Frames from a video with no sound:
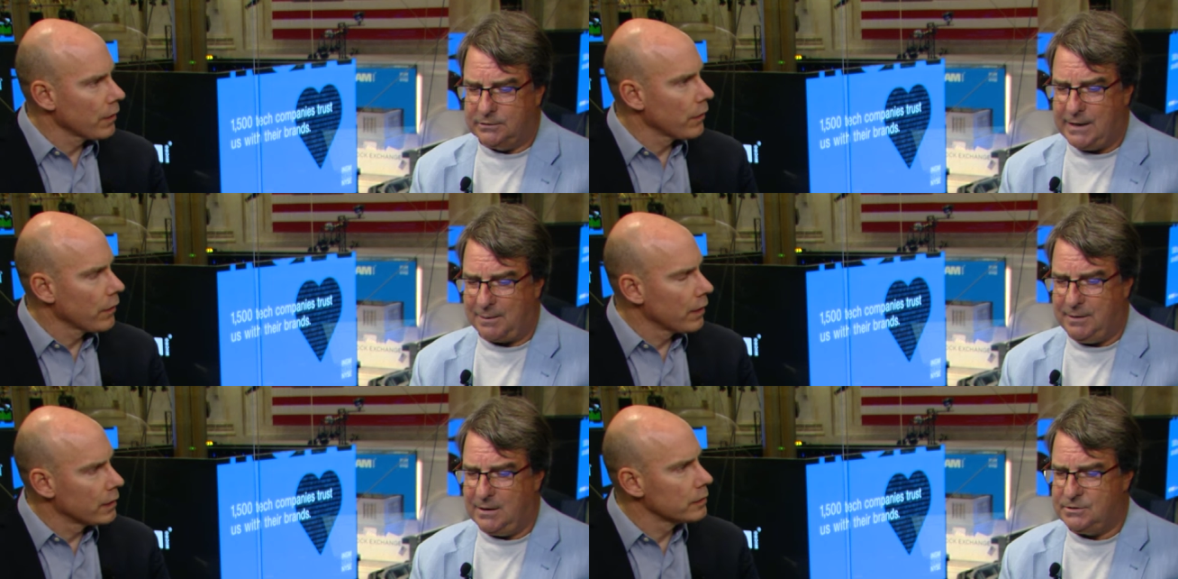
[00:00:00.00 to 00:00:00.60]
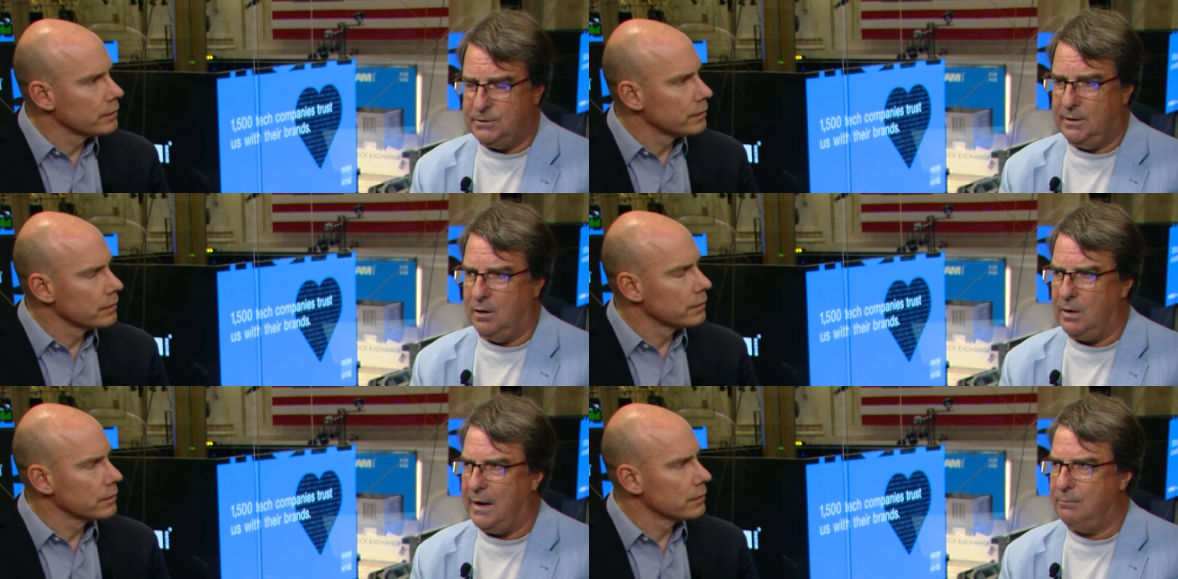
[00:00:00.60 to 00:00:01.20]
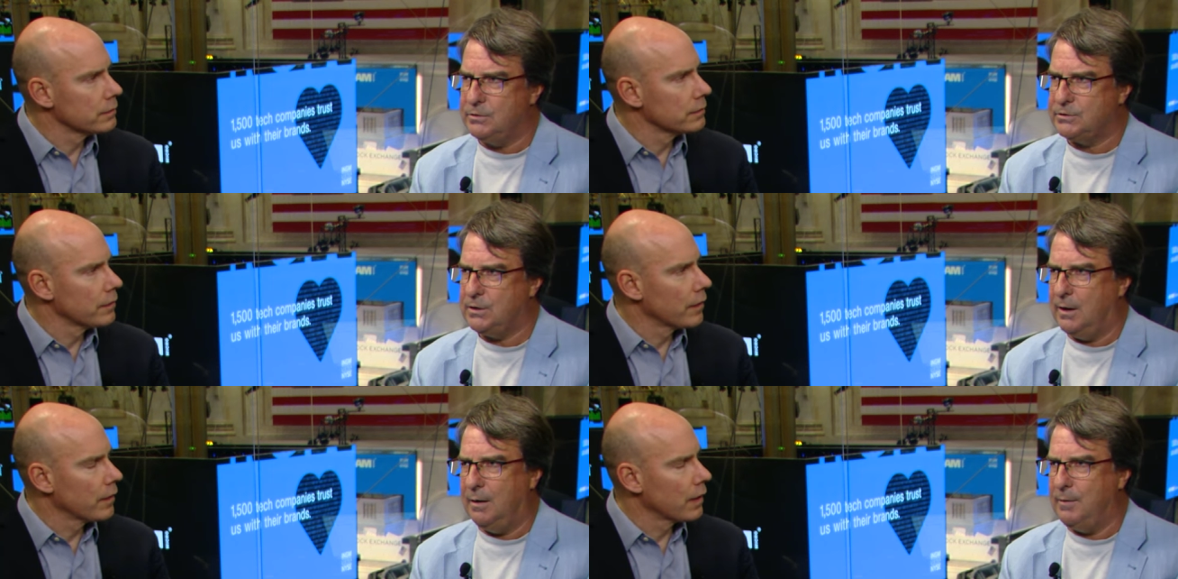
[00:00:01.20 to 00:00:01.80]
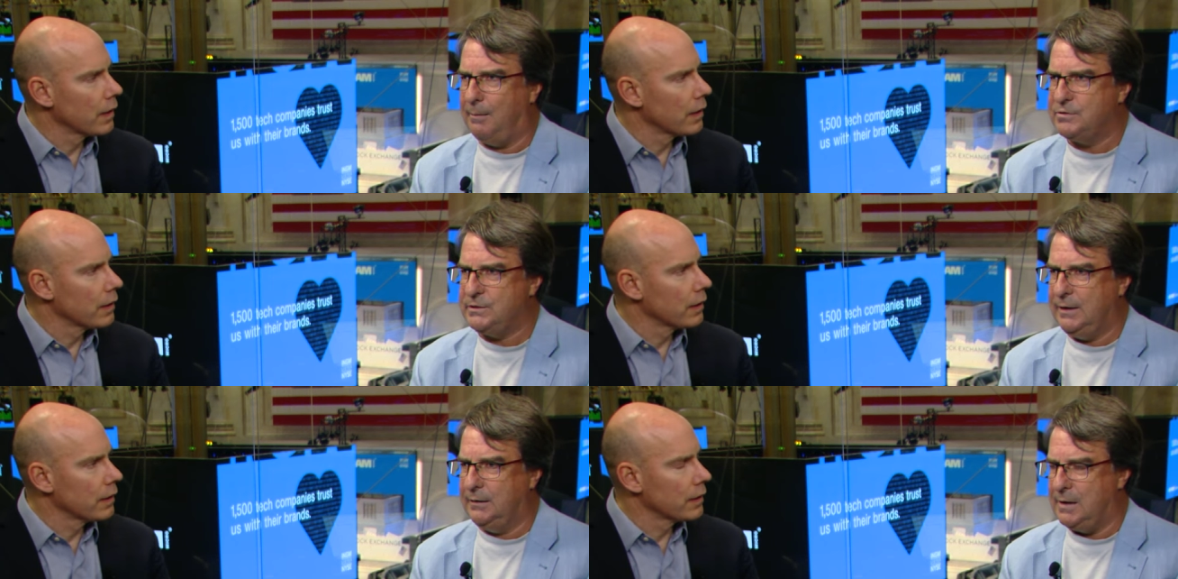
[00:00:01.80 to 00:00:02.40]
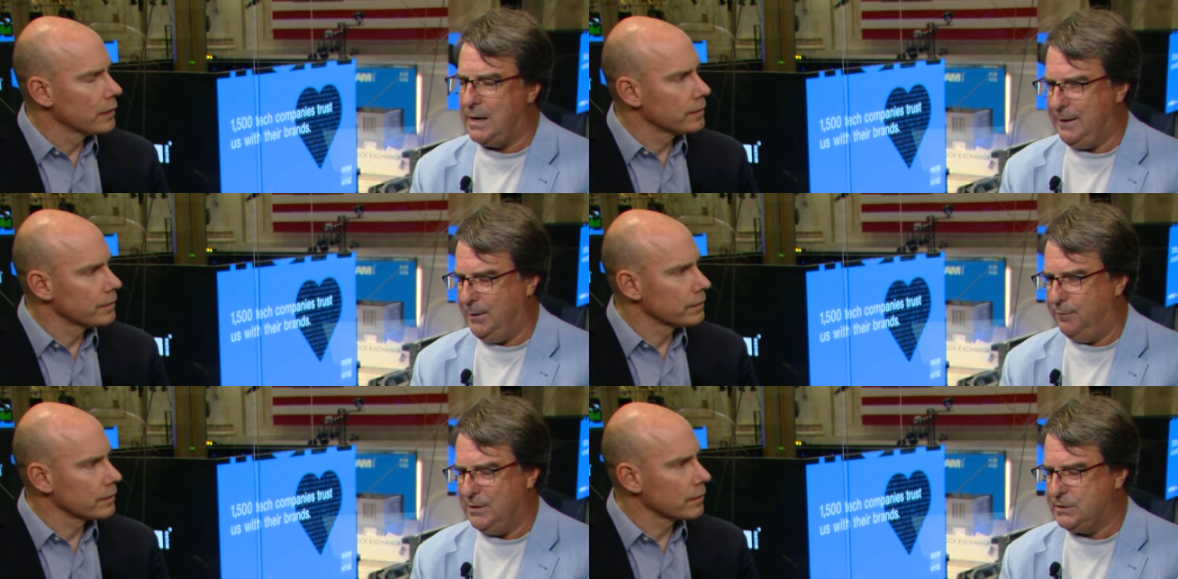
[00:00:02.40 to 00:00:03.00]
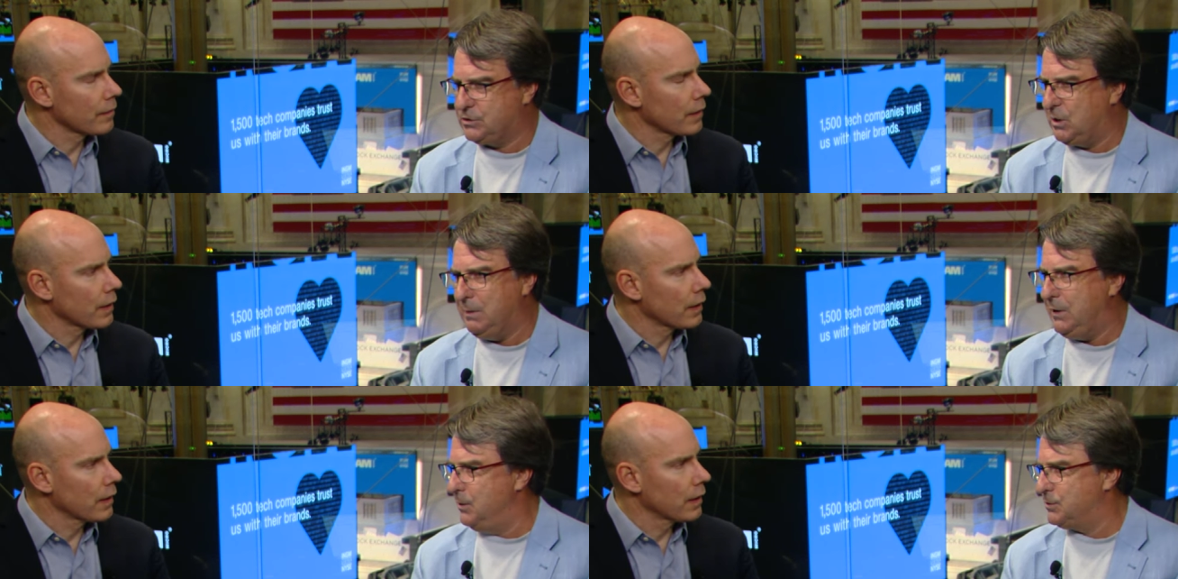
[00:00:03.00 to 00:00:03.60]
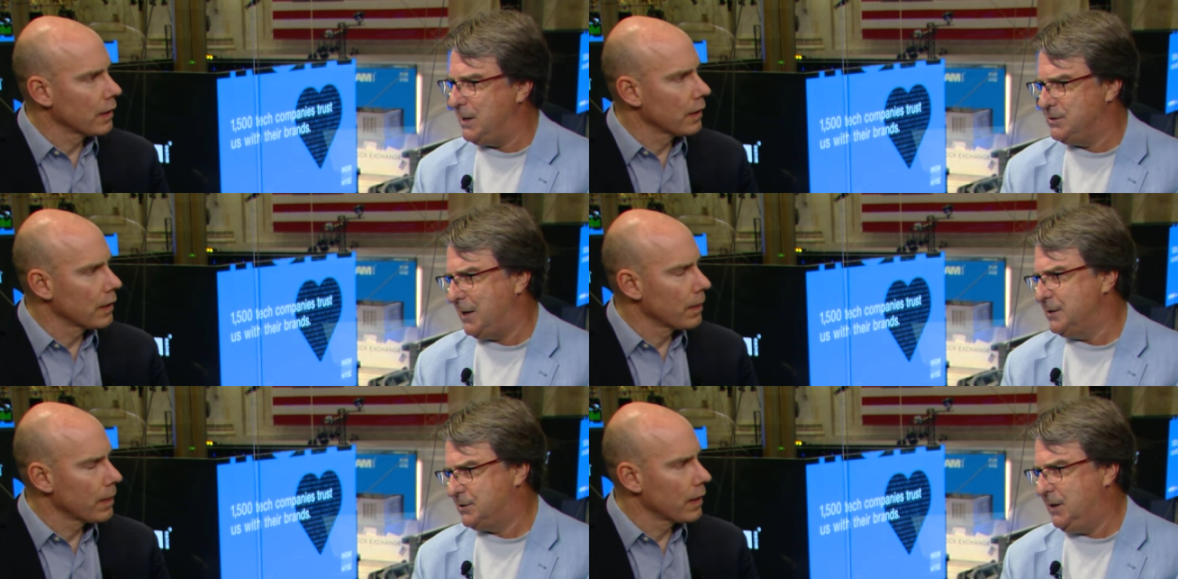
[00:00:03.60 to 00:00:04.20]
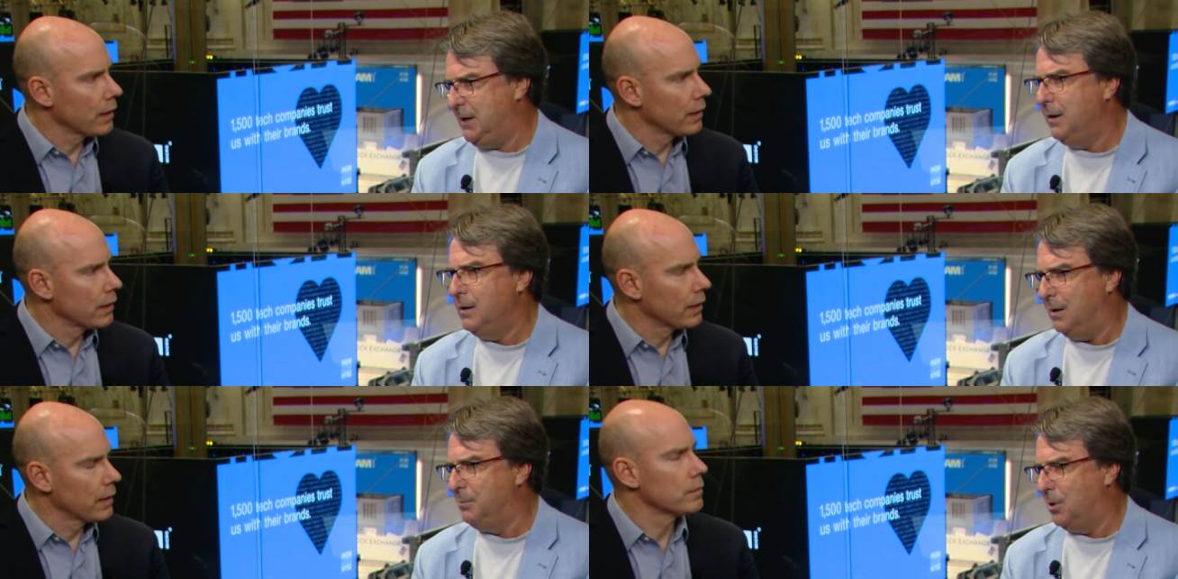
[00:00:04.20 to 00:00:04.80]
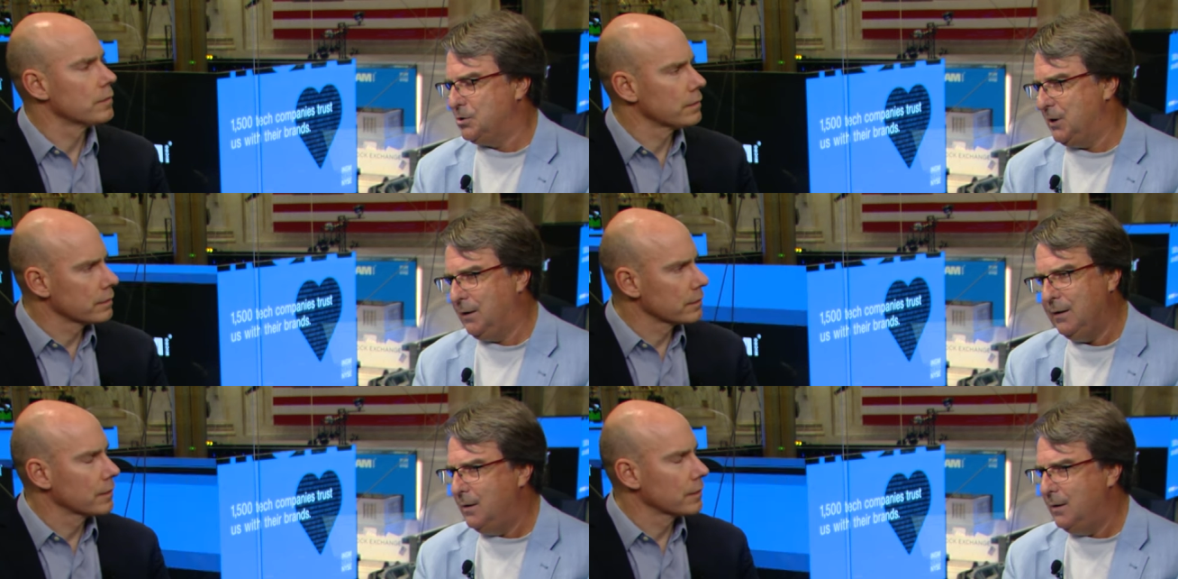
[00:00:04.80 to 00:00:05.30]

Speaker 1: tech, because you know I was um, I'm seeing a lot of innovations. There's so many use cases I can see emerging.